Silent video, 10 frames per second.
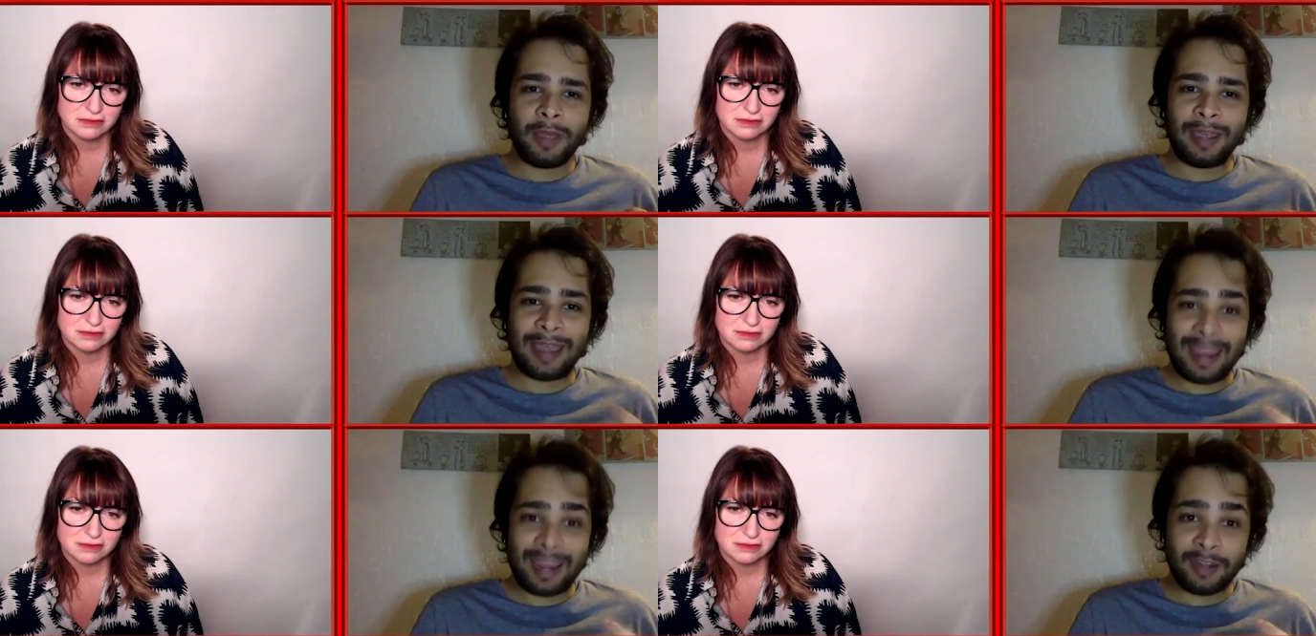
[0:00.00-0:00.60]
Speaker 1: film,
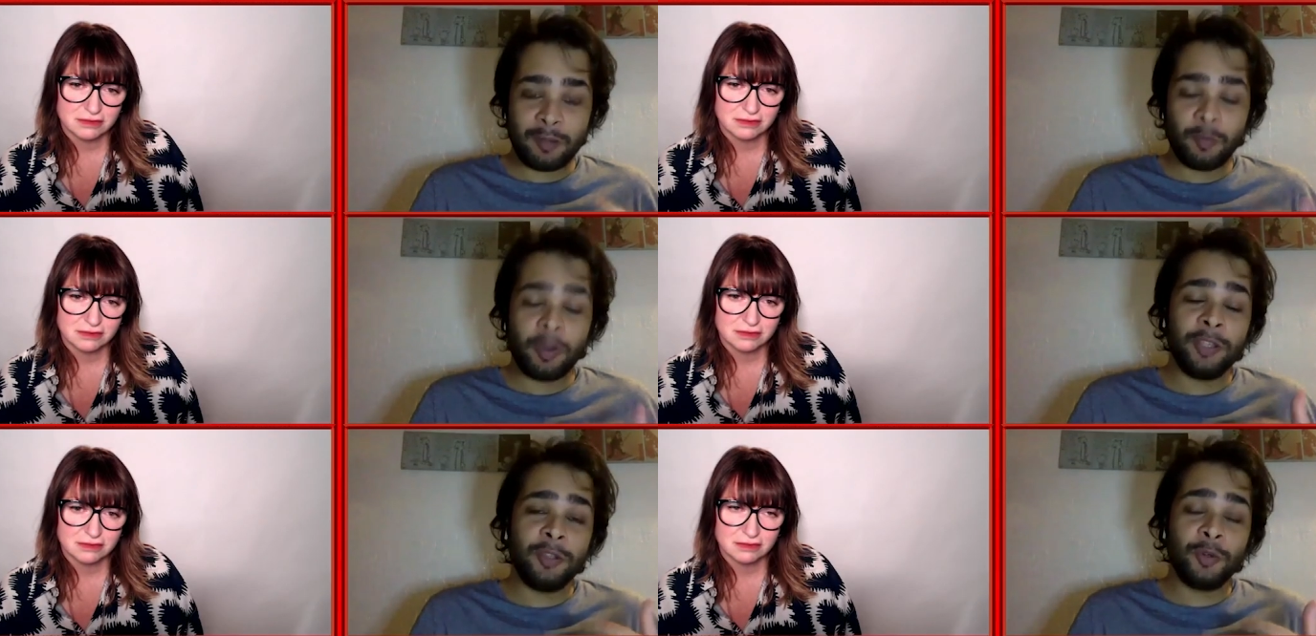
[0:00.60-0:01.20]

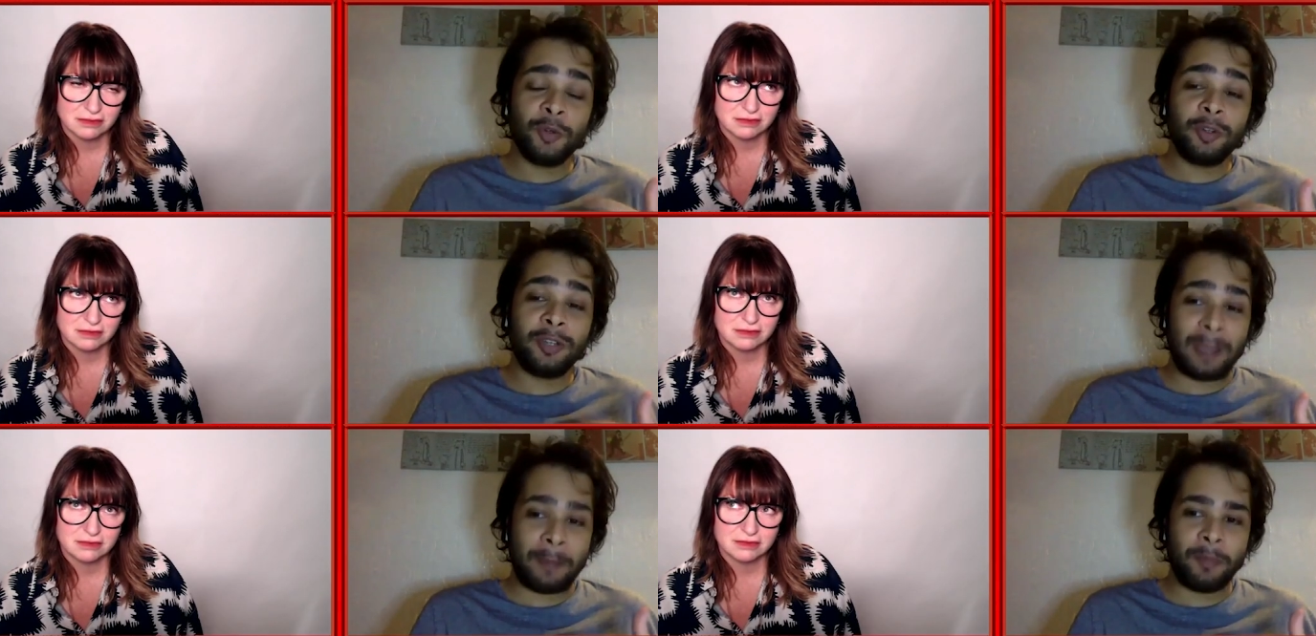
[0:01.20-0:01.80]
and were
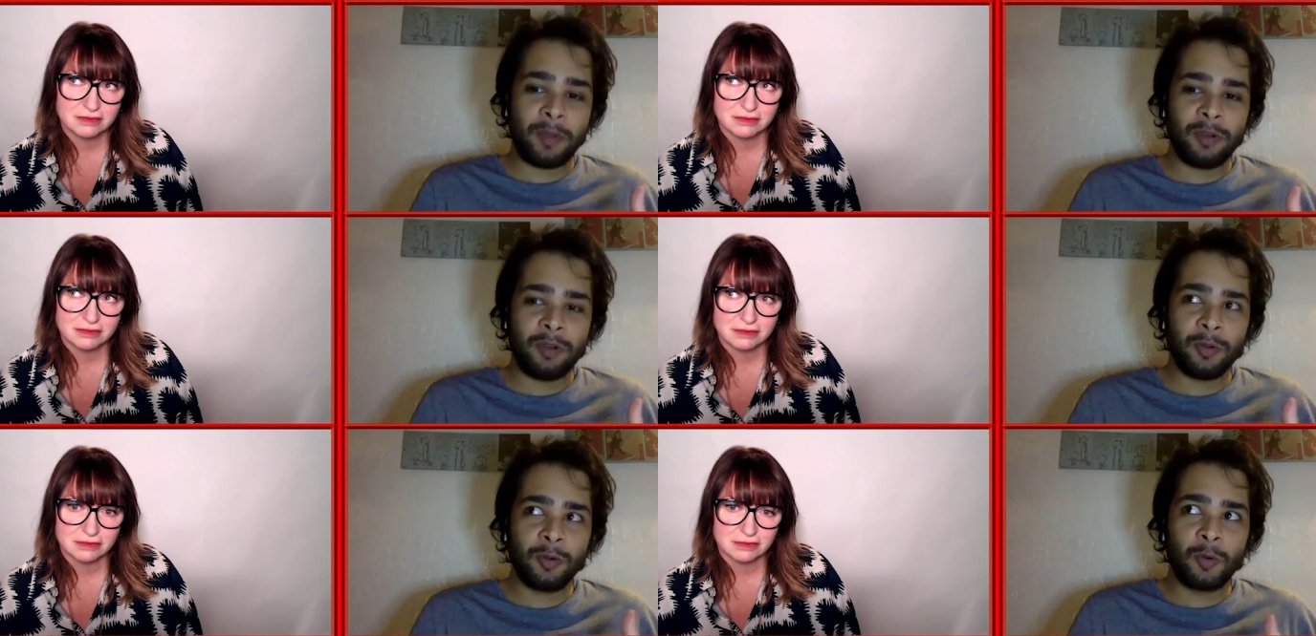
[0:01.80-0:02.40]
you
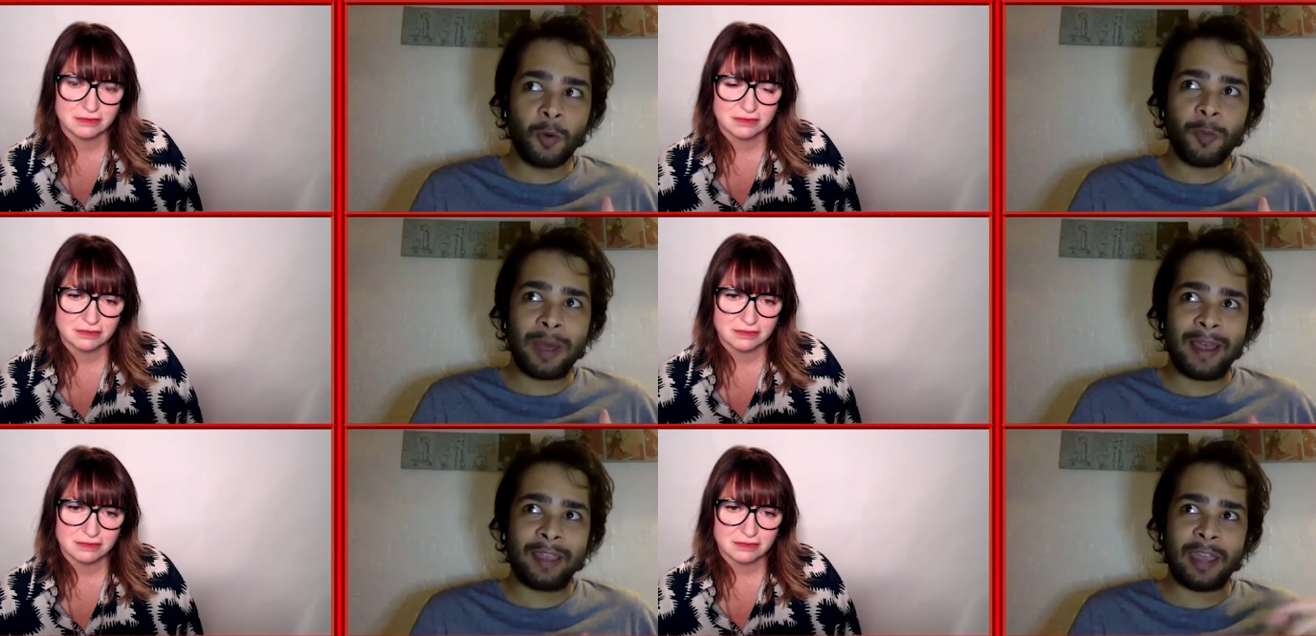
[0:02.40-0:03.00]
tempted to
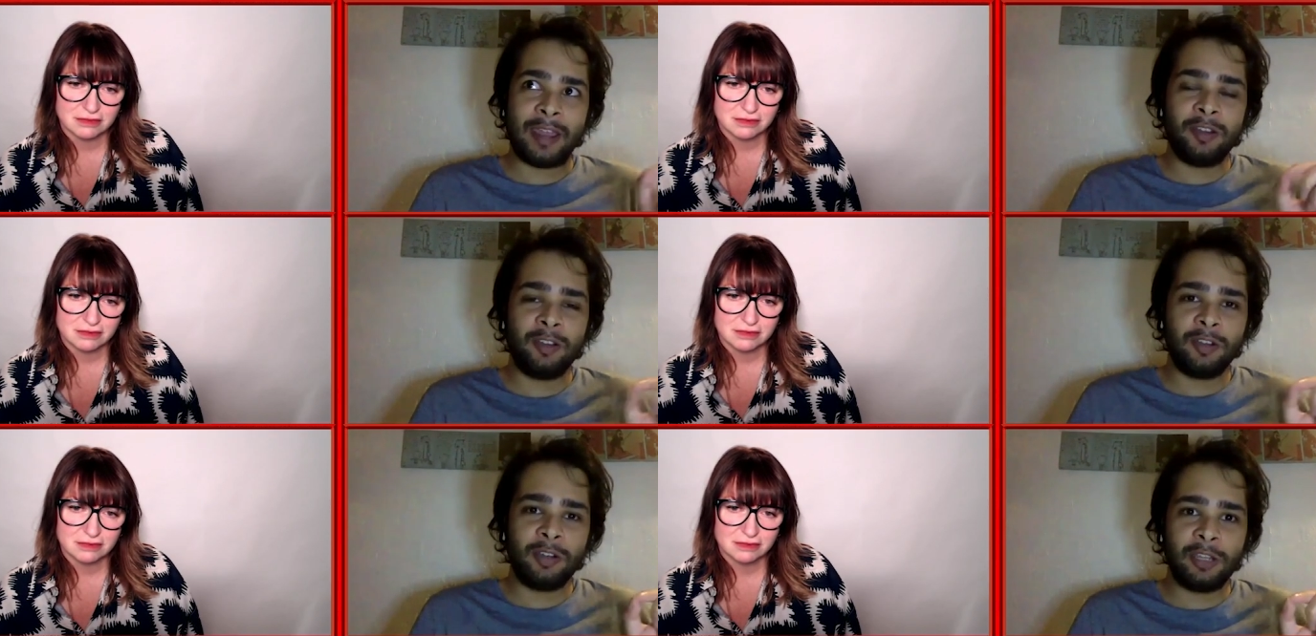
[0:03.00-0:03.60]
go back
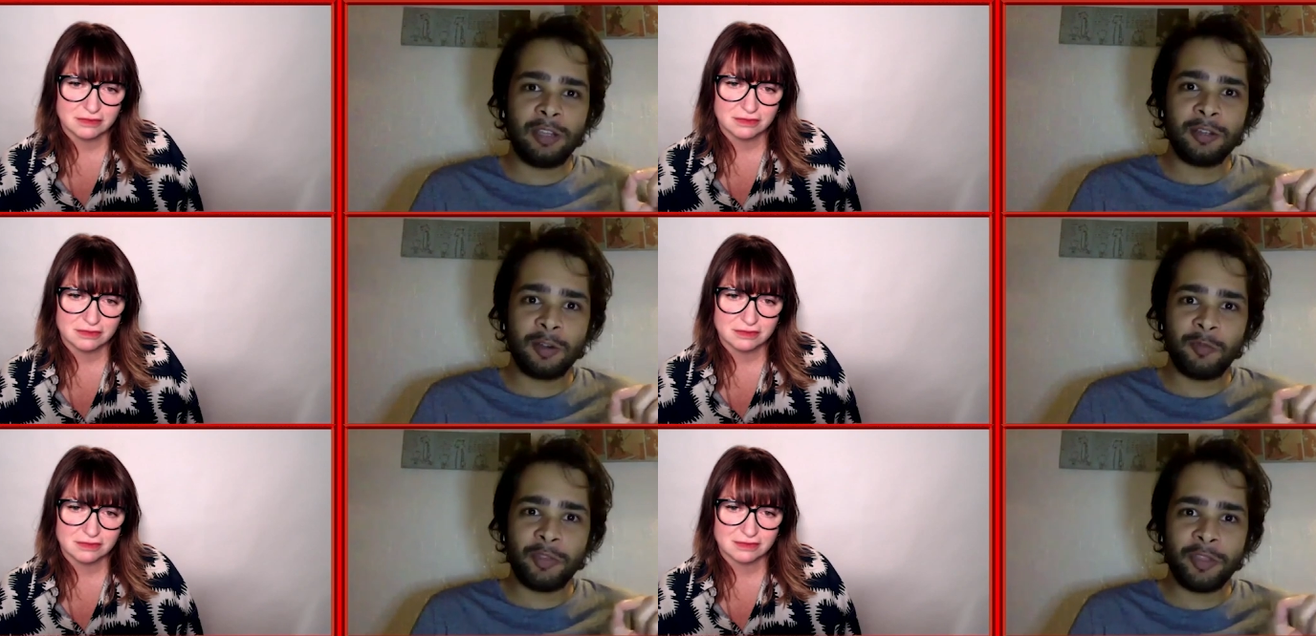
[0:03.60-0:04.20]
and
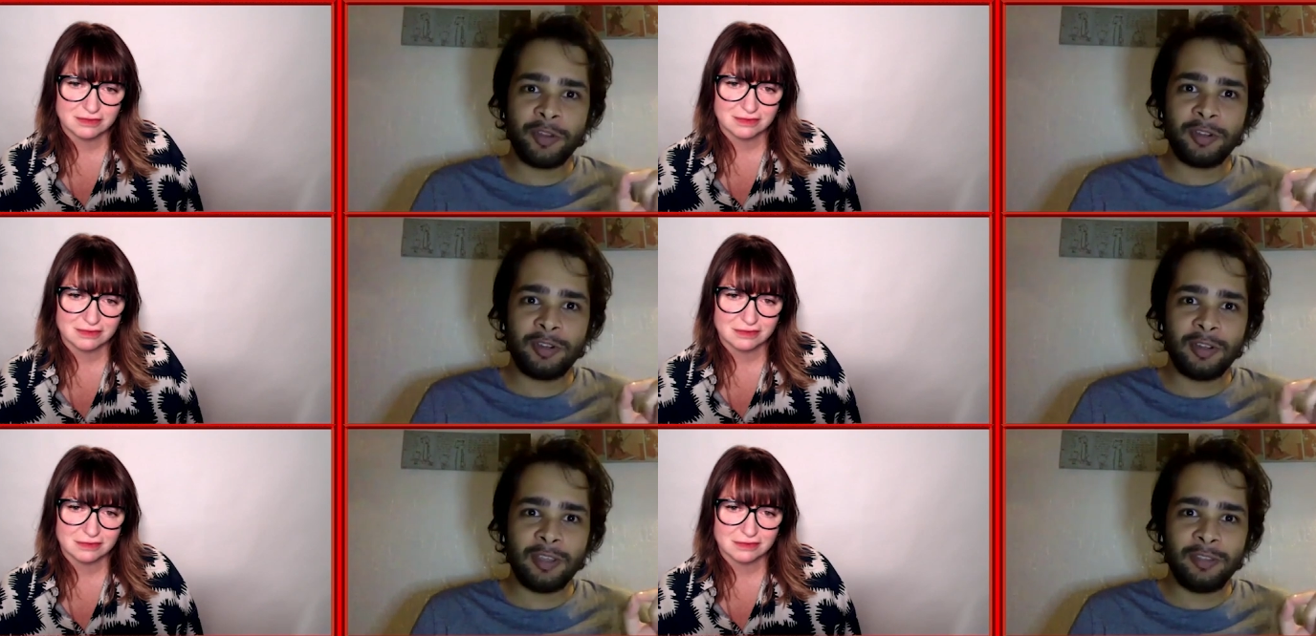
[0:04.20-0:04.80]
tinker with
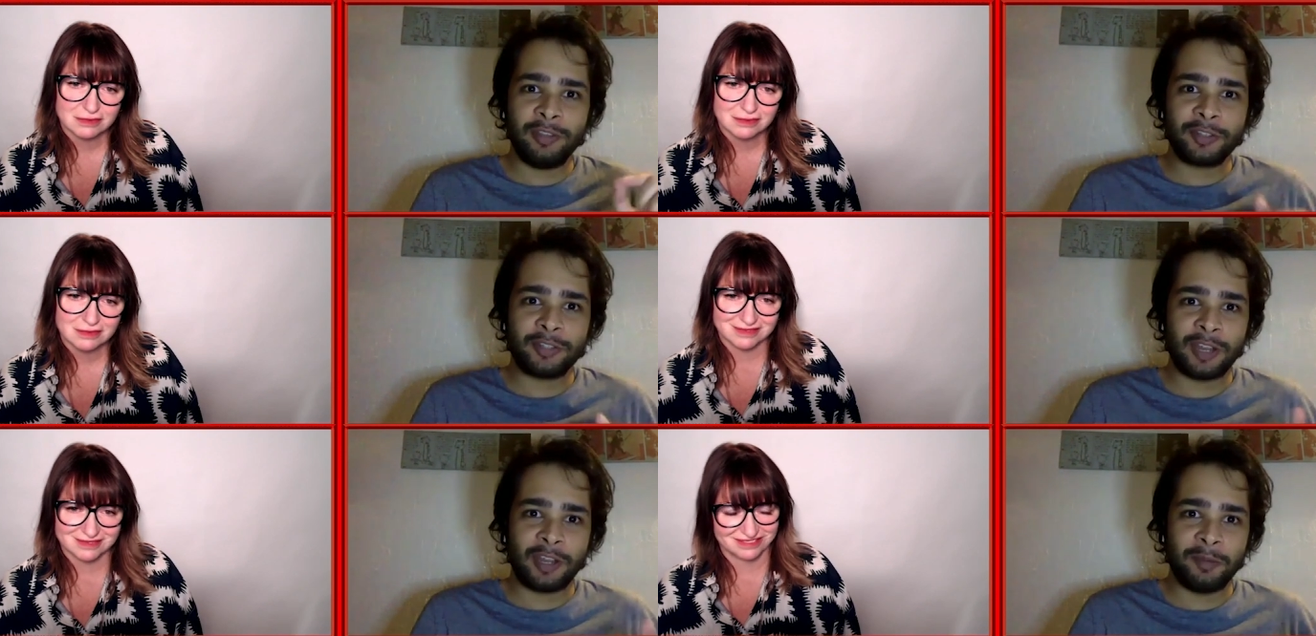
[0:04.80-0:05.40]
it in
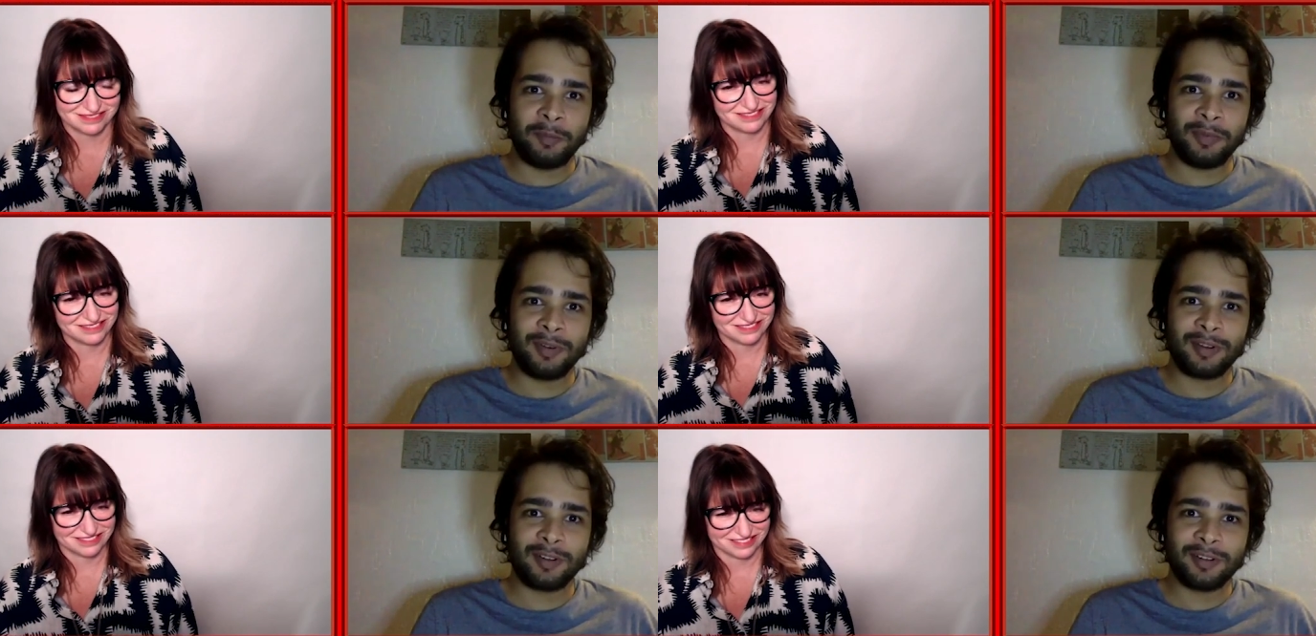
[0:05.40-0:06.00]
this
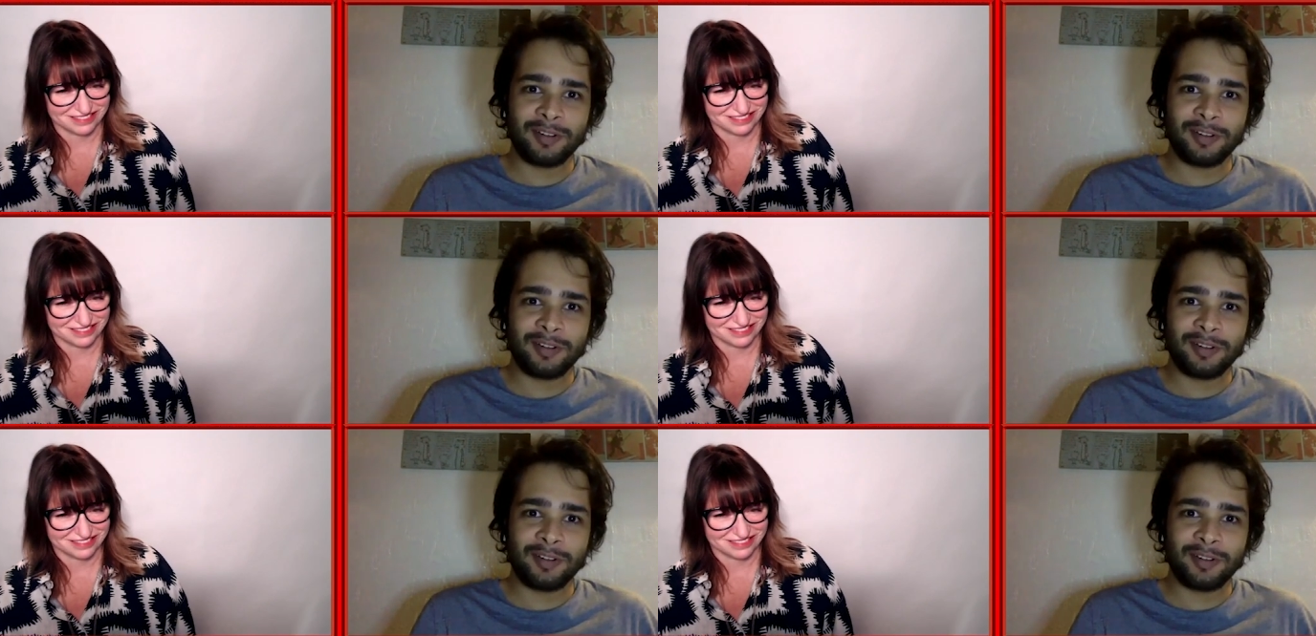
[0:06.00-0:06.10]
time?